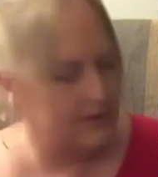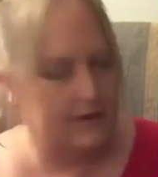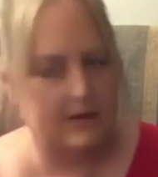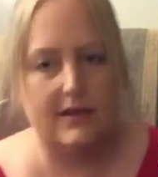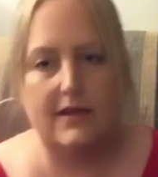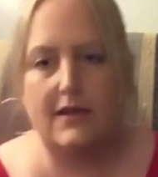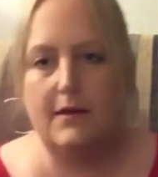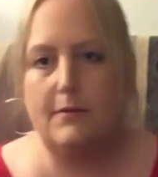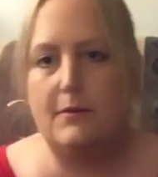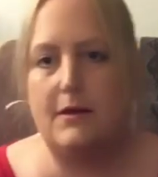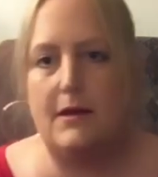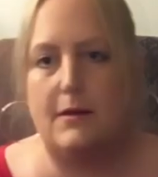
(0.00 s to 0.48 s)

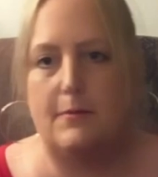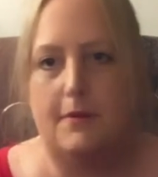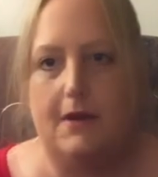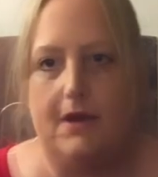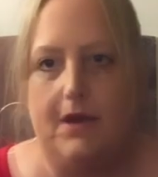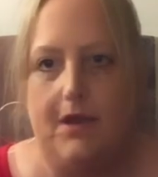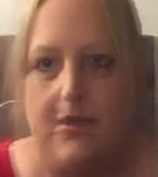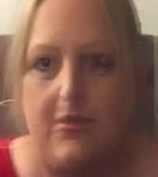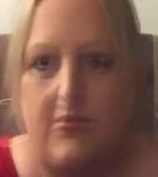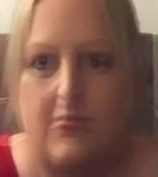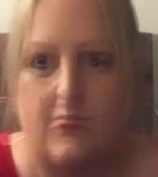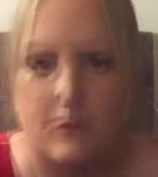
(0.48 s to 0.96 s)
Give me a
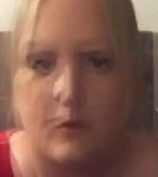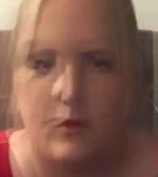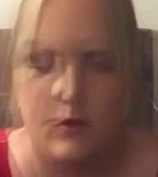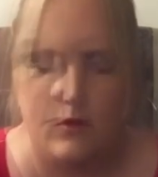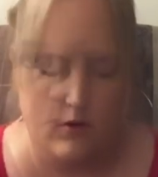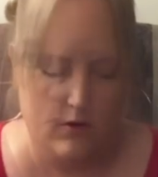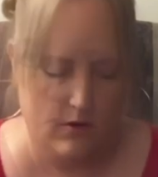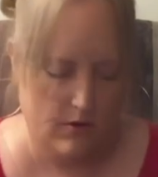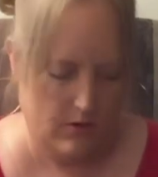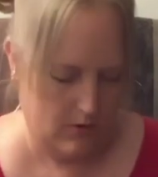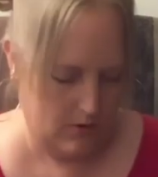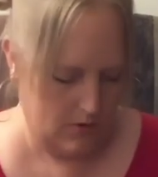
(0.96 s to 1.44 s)
minute.
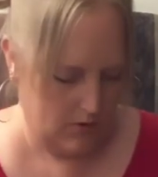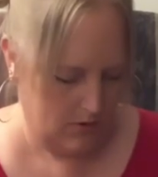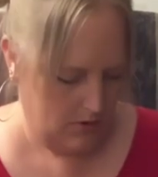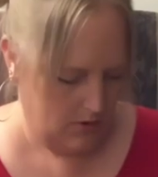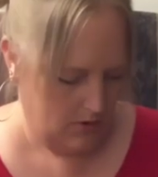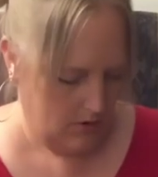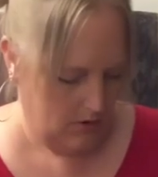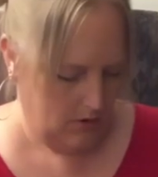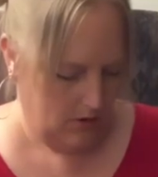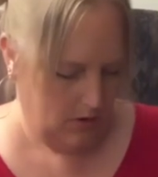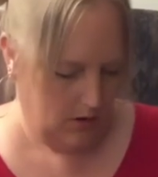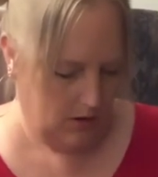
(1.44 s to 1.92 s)

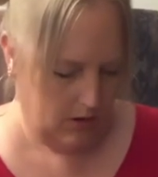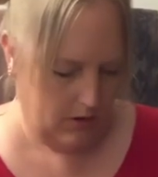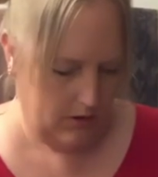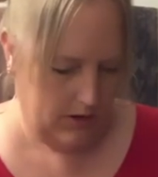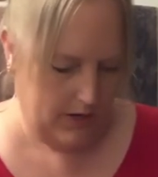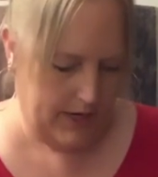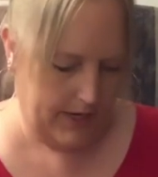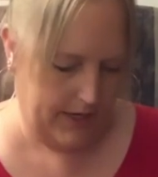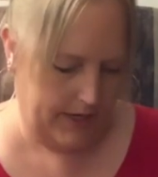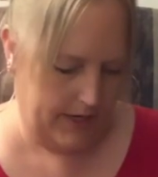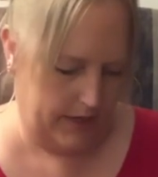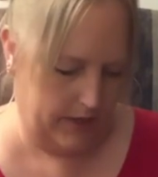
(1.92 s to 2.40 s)
All
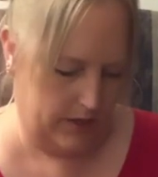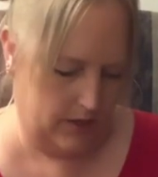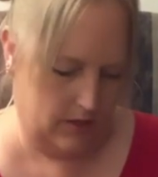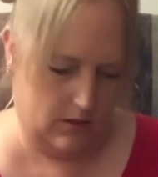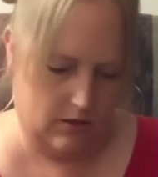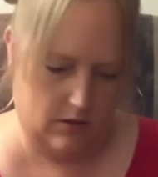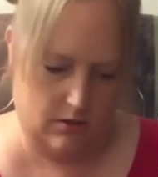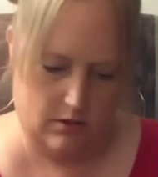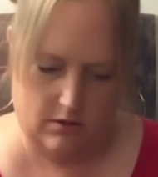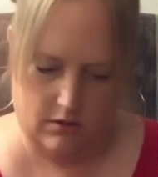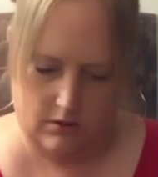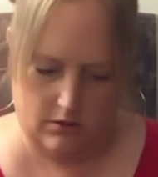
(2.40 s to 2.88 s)
right.
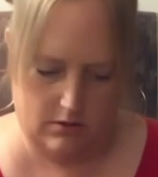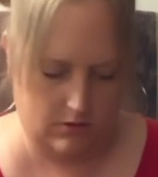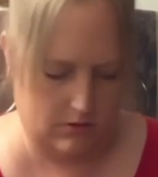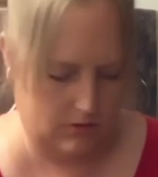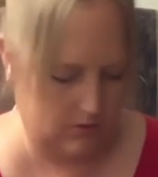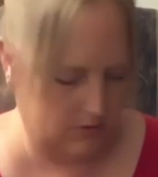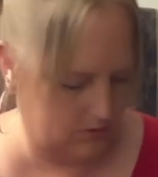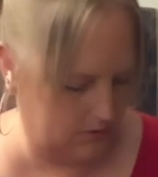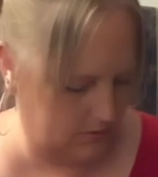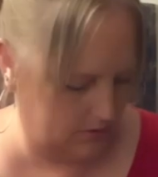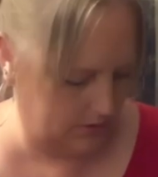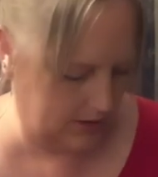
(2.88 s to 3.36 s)

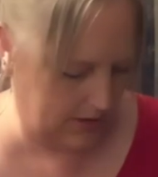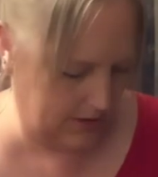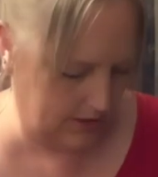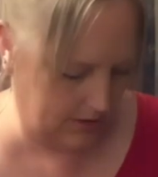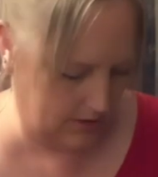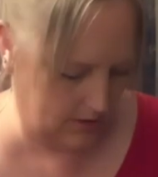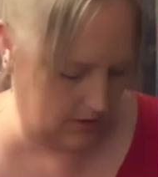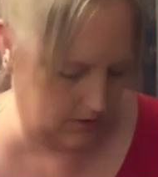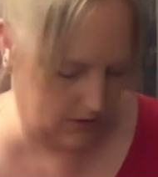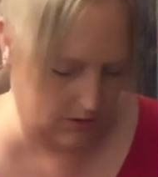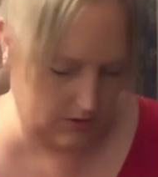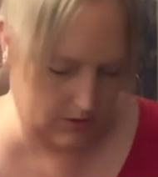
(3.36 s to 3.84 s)

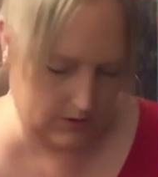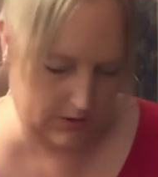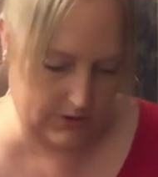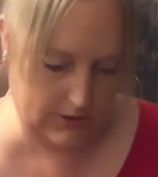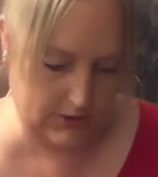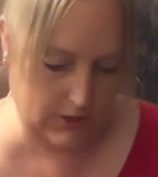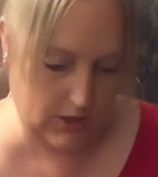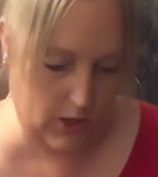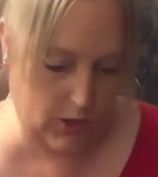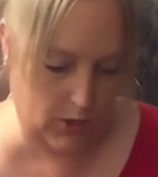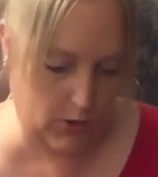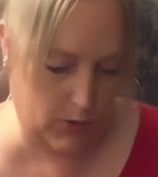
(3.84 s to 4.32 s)

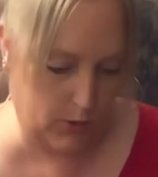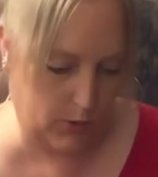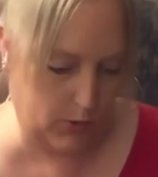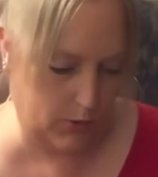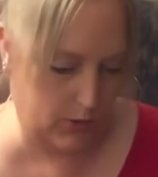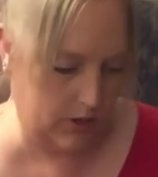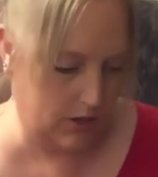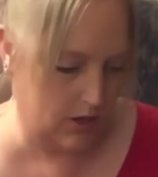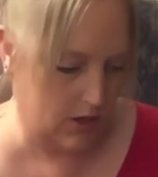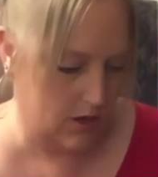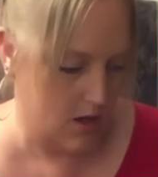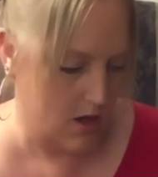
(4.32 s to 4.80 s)
So,
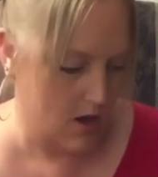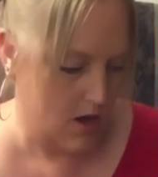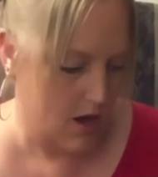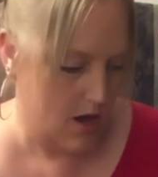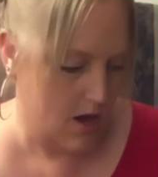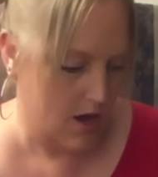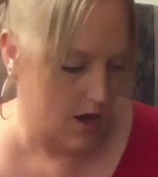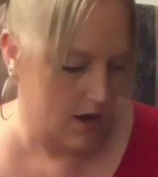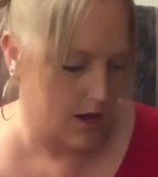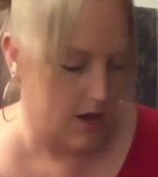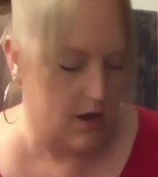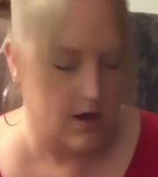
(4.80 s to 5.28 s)

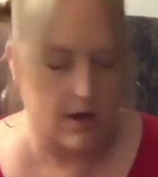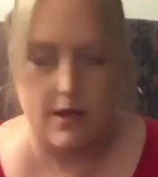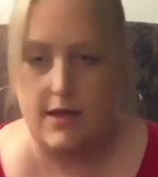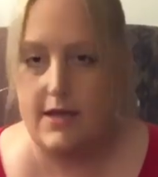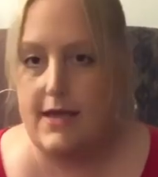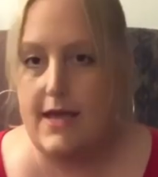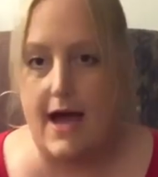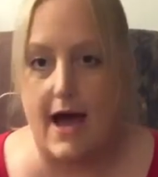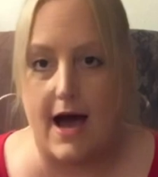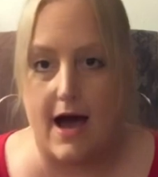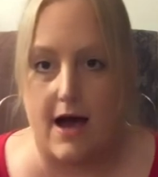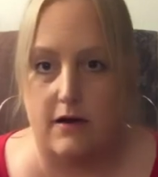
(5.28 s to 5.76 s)

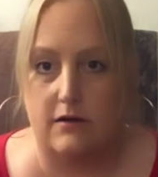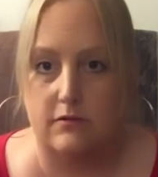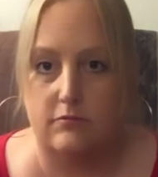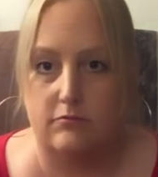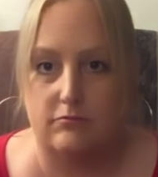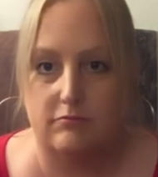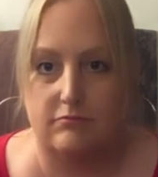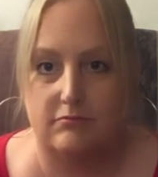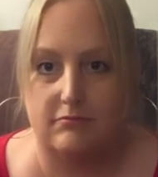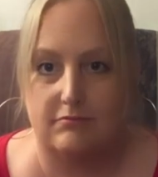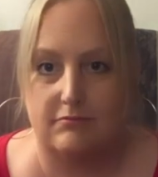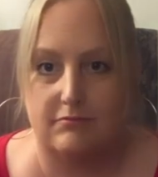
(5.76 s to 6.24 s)
yeah.
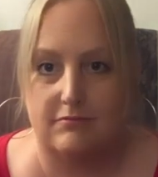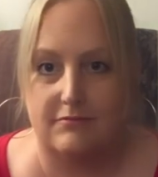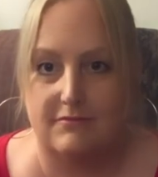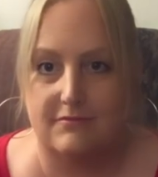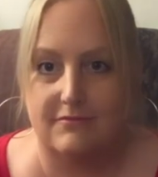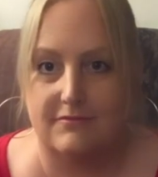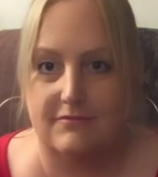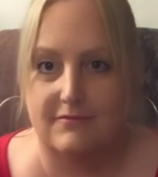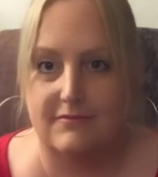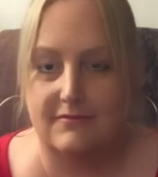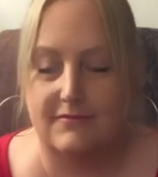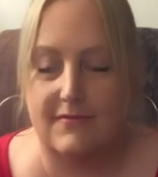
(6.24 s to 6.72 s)

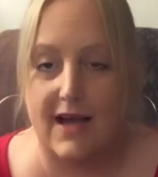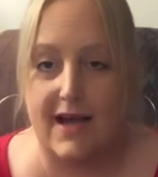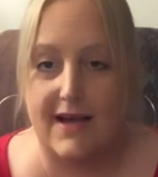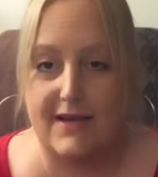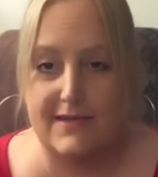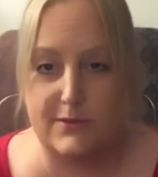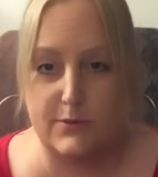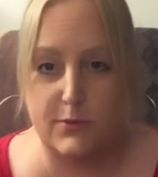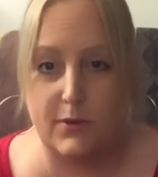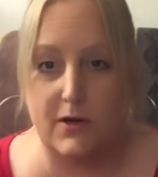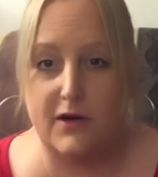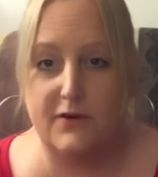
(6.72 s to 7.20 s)
I
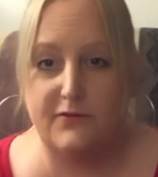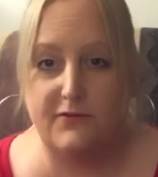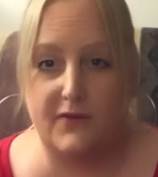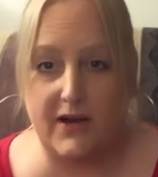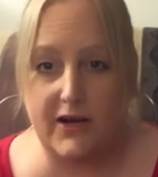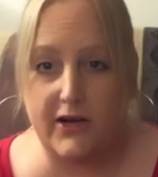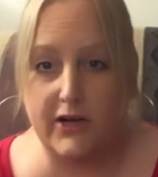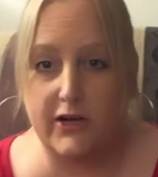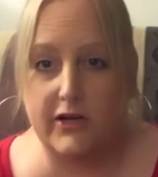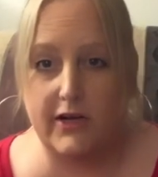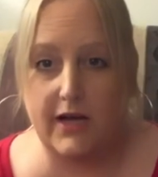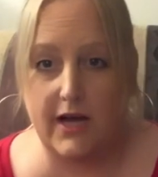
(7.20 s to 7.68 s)
swear if I
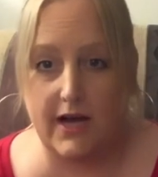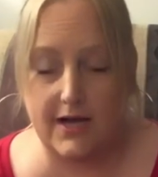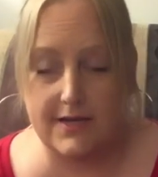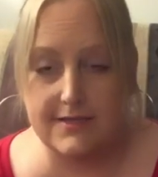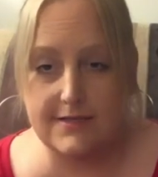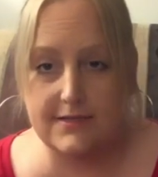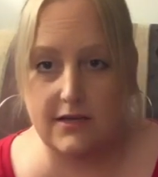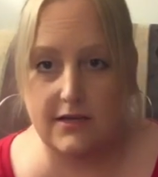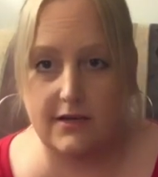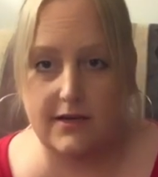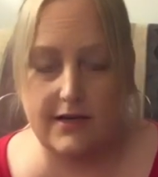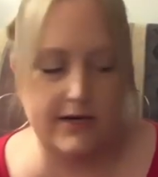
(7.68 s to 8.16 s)
could cuss
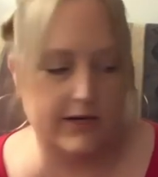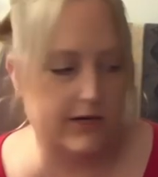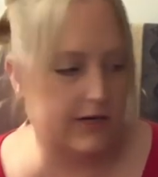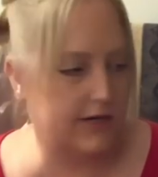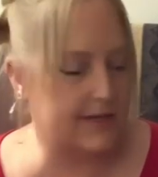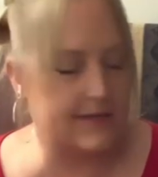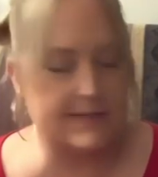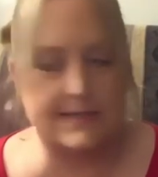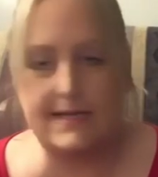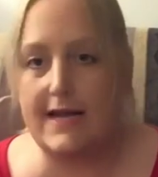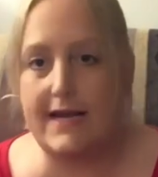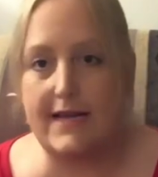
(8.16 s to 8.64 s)
on here,
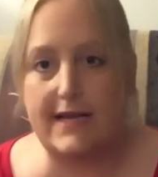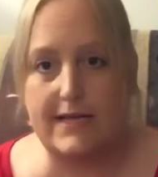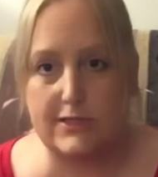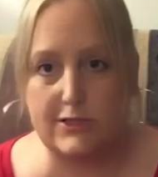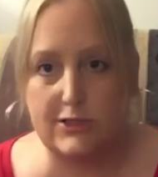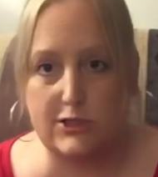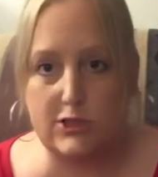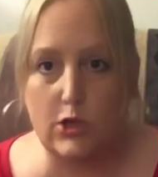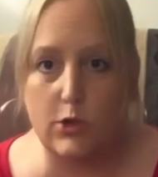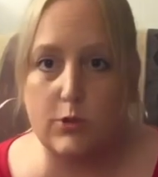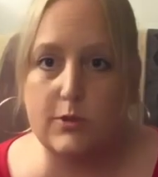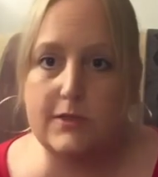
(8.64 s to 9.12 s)
because I get
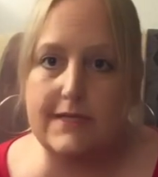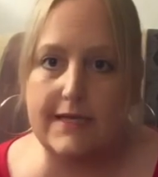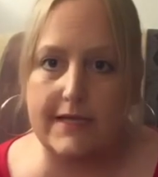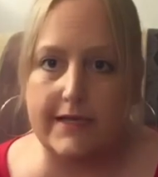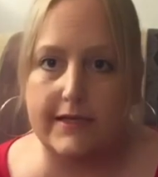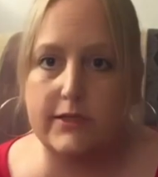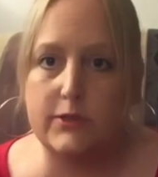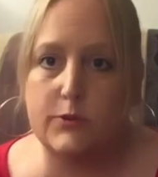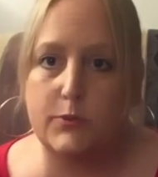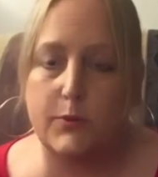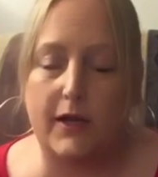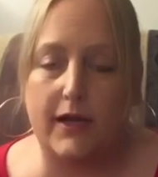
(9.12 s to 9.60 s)
so
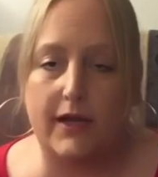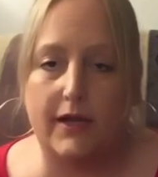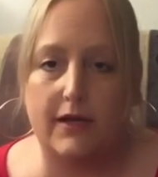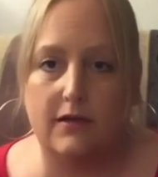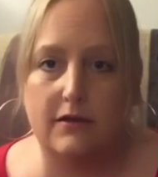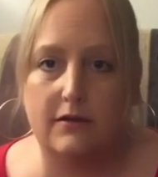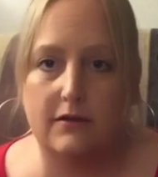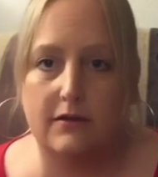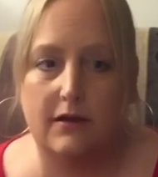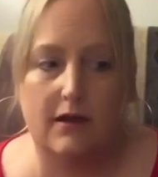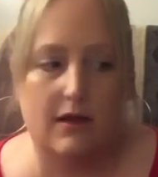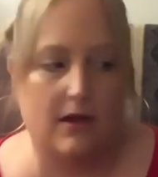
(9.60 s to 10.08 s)
ticked
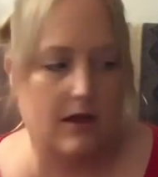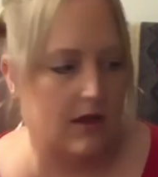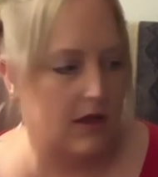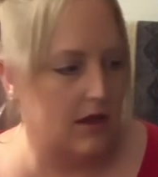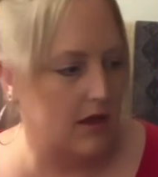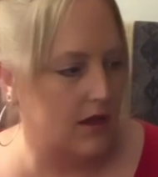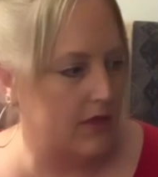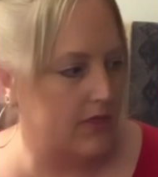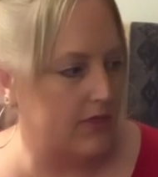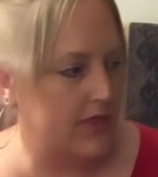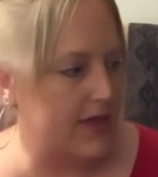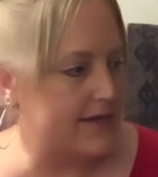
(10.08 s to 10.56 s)
when
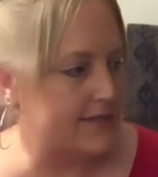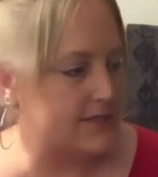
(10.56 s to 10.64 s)
they